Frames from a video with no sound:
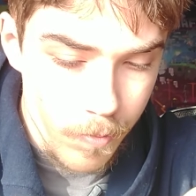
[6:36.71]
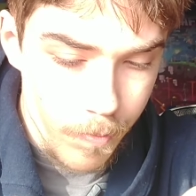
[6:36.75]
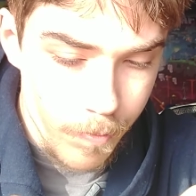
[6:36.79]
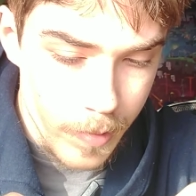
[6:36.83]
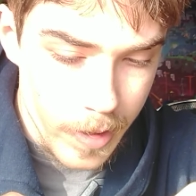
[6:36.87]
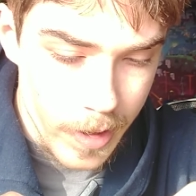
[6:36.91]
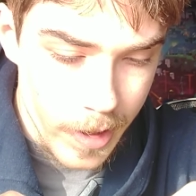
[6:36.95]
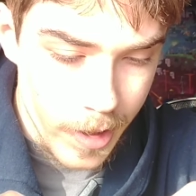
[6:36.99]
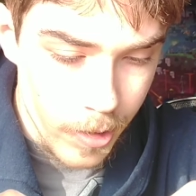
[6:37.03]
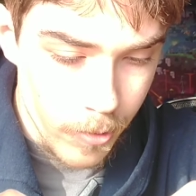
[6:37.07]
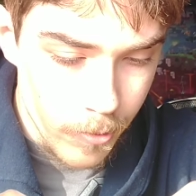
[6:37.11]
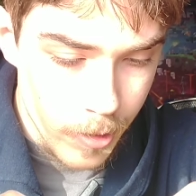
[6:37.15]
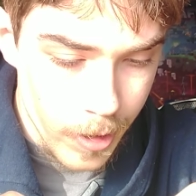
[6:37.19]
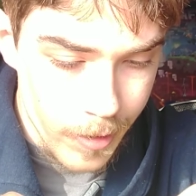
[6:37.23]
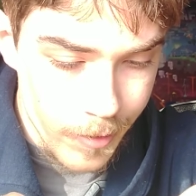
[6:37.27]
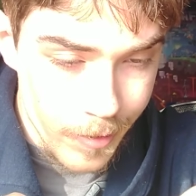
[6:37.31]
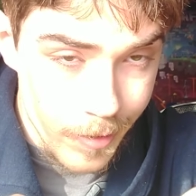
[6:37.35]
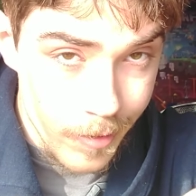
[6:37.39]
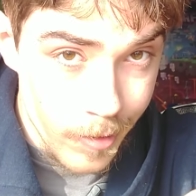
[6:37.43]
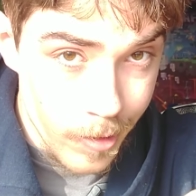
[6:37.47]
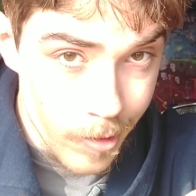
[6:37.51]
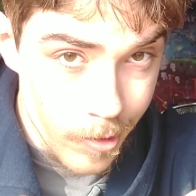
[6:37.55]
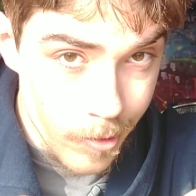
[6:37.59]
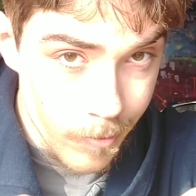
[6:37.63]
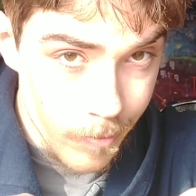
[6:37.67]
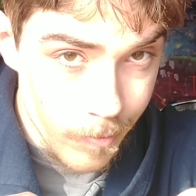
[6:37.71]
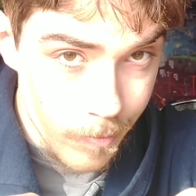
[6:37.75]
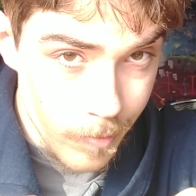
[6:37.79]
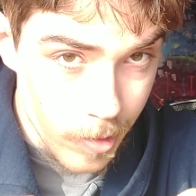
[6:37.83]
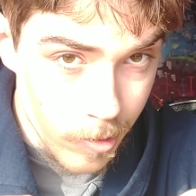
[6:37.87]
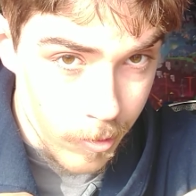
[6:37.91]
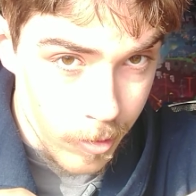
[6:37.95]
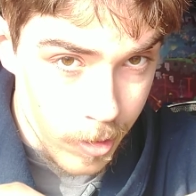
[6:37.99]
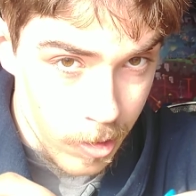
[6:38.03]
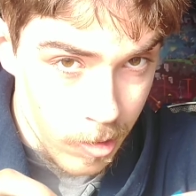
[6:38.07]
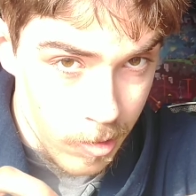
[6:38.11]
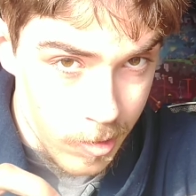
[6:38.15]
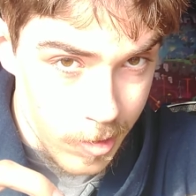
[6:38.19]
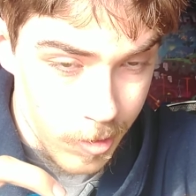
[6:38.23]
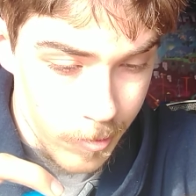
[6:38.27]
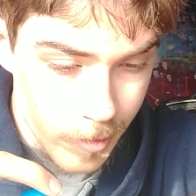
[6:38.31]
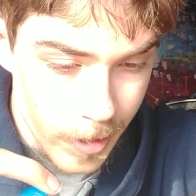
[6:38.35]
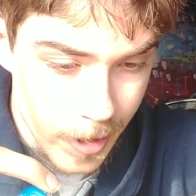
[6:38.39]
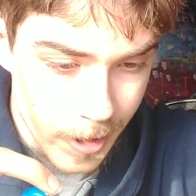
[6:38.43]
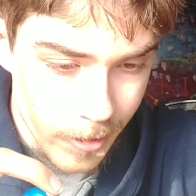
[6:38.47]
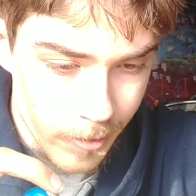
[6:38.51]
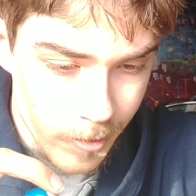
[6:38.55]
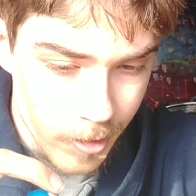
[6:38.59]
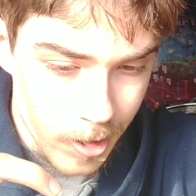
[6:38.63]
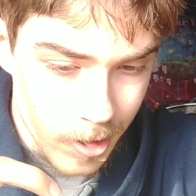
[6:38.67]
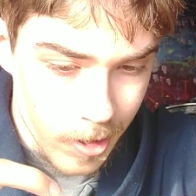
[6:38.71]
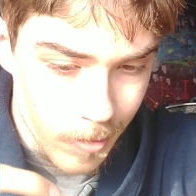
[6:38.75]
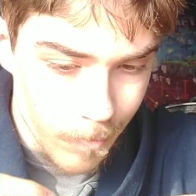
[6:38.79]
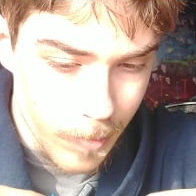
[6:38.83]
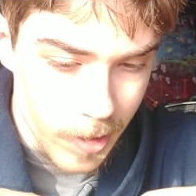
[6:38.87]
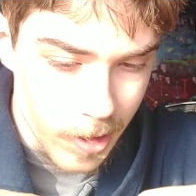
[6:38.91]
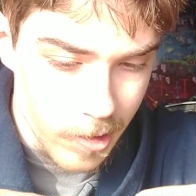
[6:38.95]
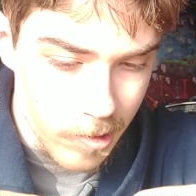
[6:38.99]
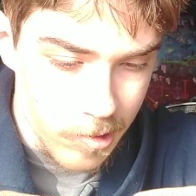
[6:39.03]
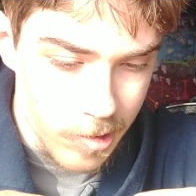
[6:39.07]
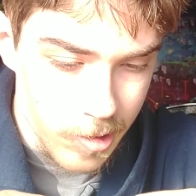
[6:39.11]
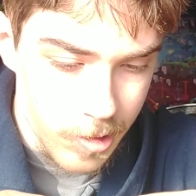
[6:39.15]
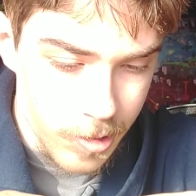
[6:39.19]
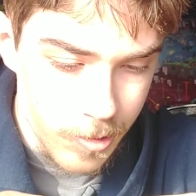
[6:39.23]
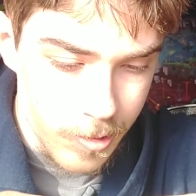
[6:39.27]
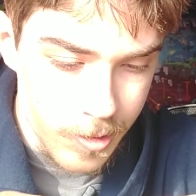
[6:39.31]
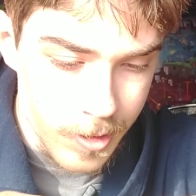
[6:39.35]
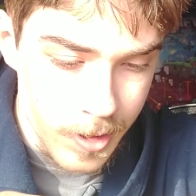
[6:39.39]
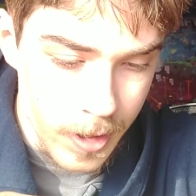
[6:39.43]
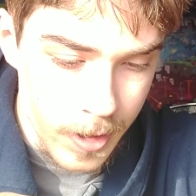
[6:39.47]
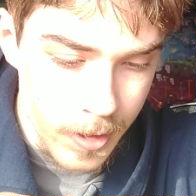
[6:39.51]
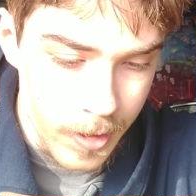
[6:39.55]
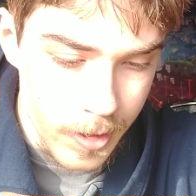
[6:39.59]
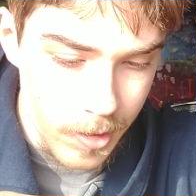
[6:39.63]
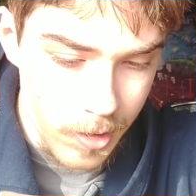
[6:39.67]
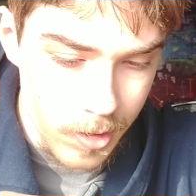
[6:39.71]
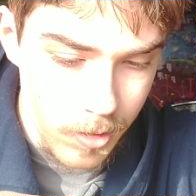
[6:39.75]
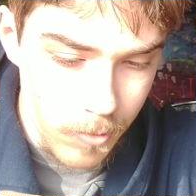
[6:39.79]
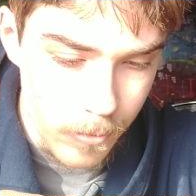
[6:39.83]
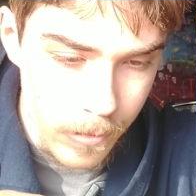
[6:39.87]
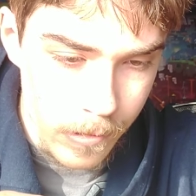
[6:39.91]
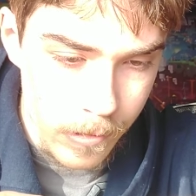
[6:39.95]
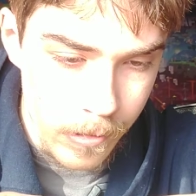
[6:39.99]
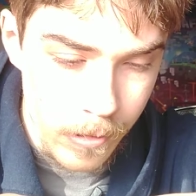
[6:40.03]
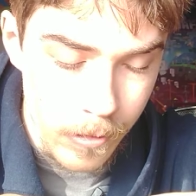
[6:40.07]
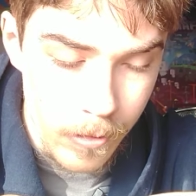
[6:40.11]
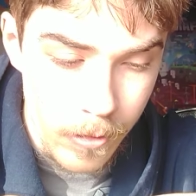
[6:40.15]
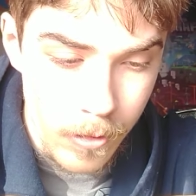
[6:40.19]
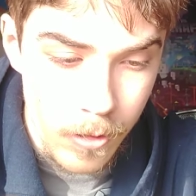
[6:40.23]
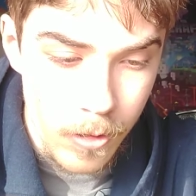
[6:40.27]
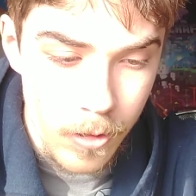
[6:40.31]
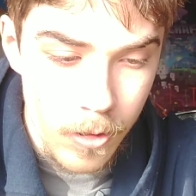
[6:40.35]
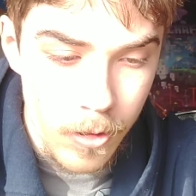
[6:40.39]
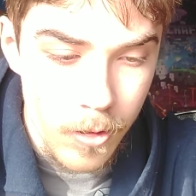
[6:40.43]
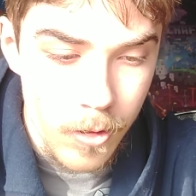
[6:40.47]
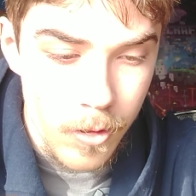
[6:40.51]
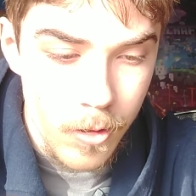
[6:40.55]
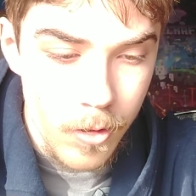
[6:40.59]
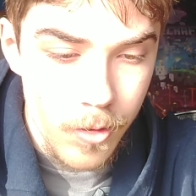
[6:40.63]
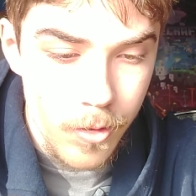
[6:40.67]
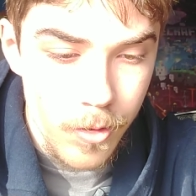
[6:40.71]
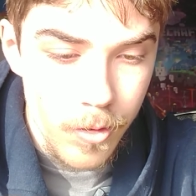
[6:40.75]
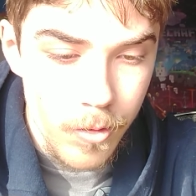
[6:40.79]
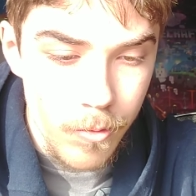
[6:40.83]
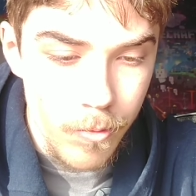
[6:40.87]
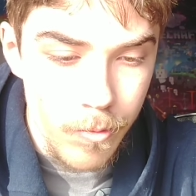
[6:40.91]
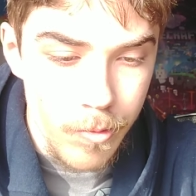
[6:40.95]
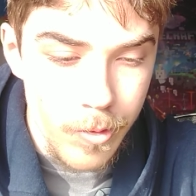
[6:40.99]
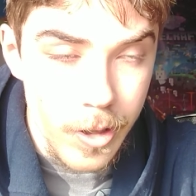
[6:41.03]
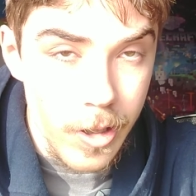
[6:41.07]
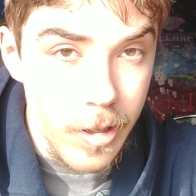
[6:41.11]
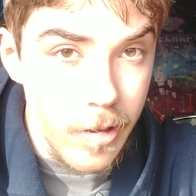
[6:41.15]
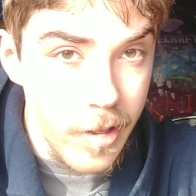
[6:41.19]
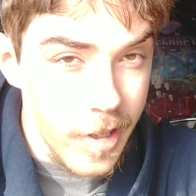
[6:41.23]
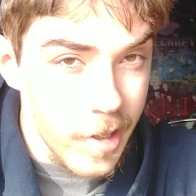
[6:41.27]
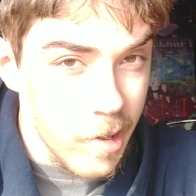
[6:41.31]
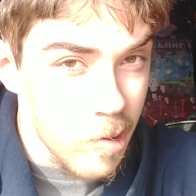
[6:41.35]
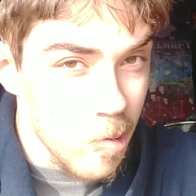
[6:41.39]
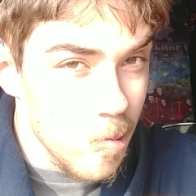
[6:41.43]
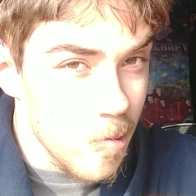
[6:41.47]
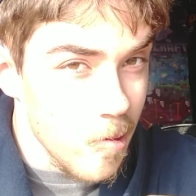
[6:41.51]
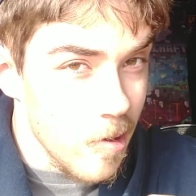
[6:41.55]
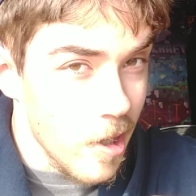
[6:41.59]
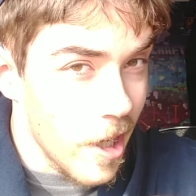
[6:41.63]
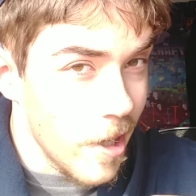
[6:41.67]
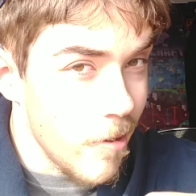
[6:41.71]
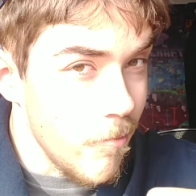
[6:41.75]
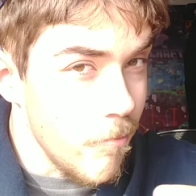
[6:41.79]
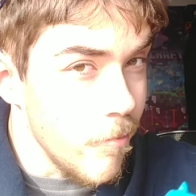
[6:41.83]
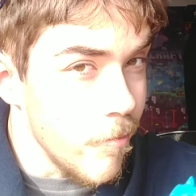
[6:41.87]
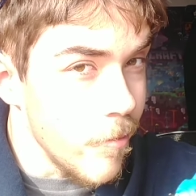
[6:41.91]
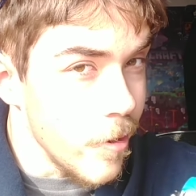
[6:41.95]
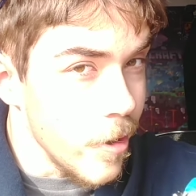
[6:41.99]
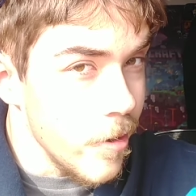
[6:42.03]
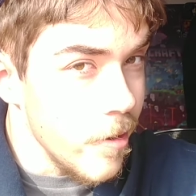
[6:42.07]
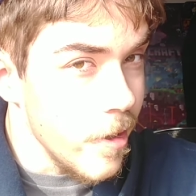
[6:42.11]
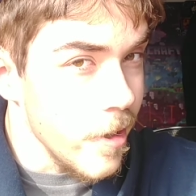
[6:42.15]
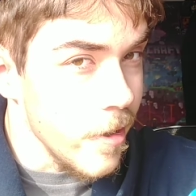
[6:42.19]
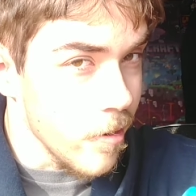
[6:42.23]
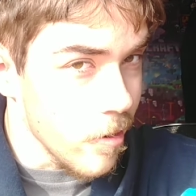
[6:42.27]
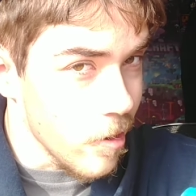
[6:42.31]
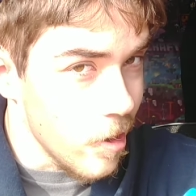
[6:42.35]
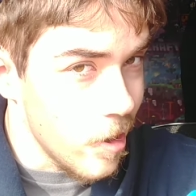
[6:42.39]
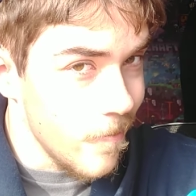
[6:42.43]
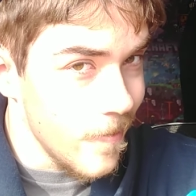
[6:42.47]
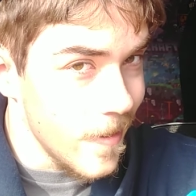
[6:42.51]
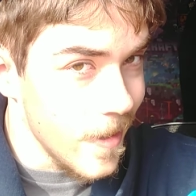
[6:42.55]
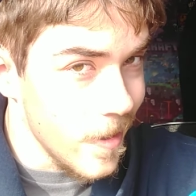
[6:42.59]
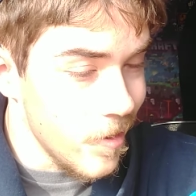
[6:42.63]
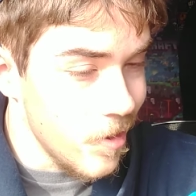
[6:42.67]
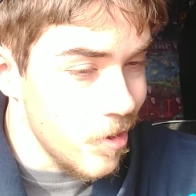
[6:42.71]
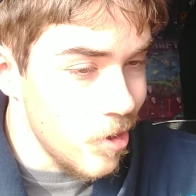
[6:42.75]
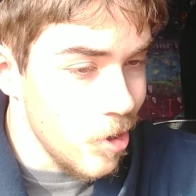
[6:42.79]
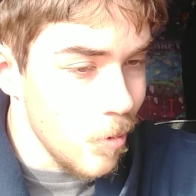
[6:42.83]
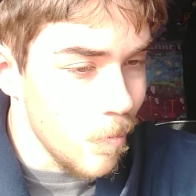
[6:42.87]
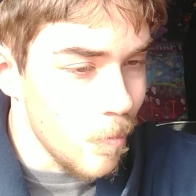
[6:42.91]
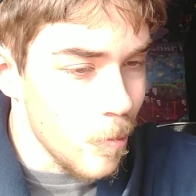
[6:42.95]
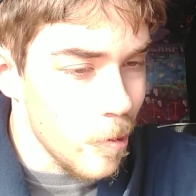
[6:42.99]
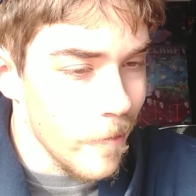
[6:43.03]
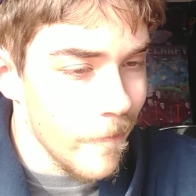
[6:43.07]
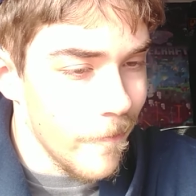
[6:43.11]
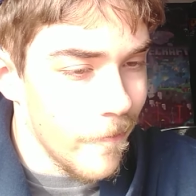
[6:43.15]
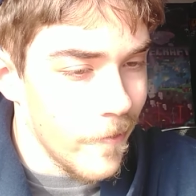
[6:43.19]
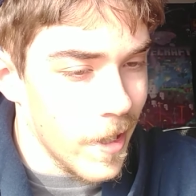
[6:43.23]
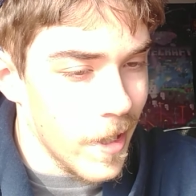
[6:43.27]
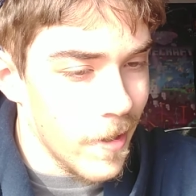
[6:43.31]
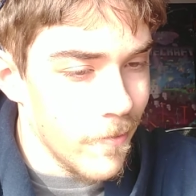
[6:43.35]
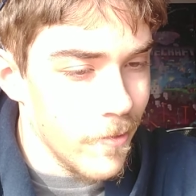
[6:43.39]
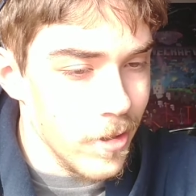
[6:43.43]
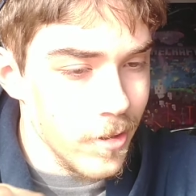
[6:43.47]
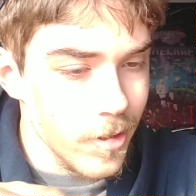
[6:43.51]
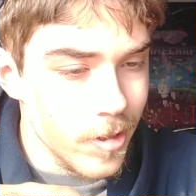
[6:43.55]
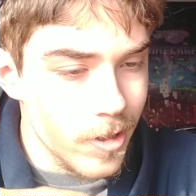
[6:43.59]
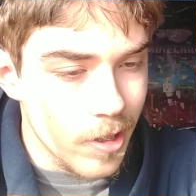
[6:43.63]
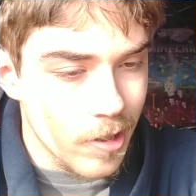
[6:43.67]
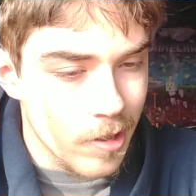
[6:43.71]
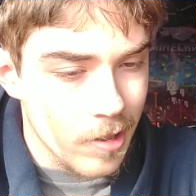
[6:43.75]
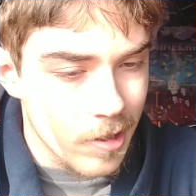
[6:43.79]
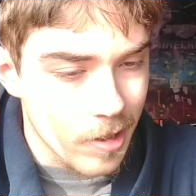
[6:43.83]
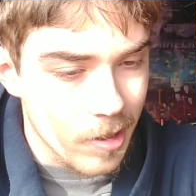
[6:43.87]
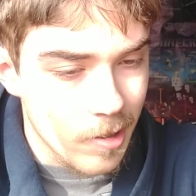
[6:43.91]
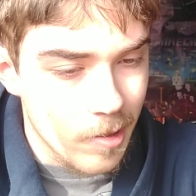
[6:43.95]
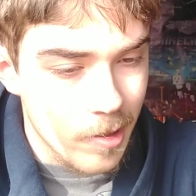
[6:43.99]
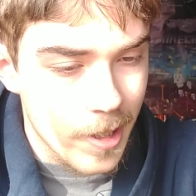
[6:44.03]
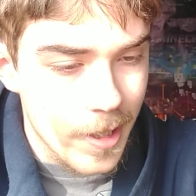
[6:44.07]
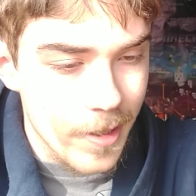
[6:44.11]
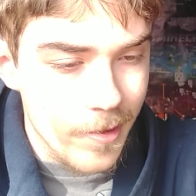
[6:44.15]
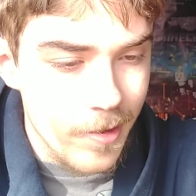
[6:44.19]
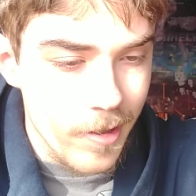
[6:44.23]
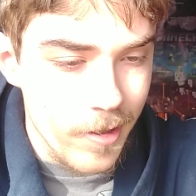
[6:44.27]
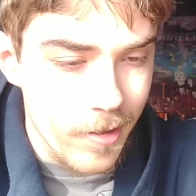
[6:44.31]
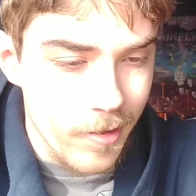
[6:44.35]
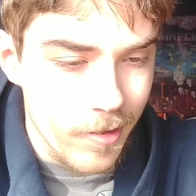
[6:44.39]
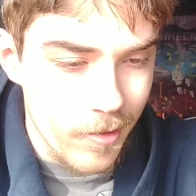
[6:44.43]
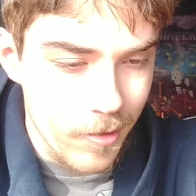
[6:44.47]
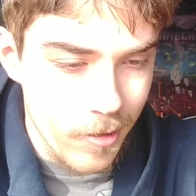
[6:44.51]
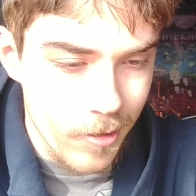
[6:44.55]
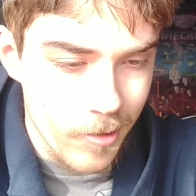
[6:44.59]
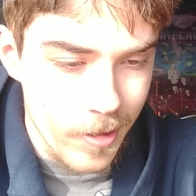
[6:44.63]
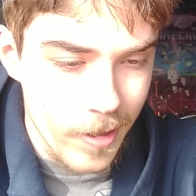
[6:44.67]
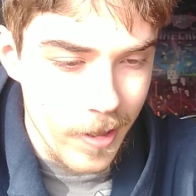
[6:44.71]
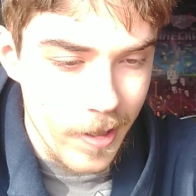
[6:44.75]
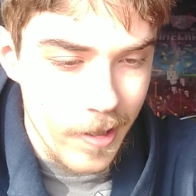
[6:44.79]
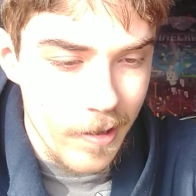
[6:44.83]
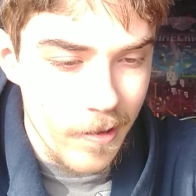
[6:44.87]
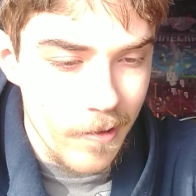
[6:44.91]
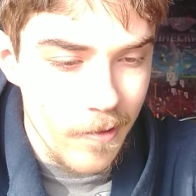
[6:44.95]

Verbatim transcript: But anyways, oh, and also he has uh, bigger shoes than this one. Really cool. I really love this 2.5 inch uh, classic Sonic.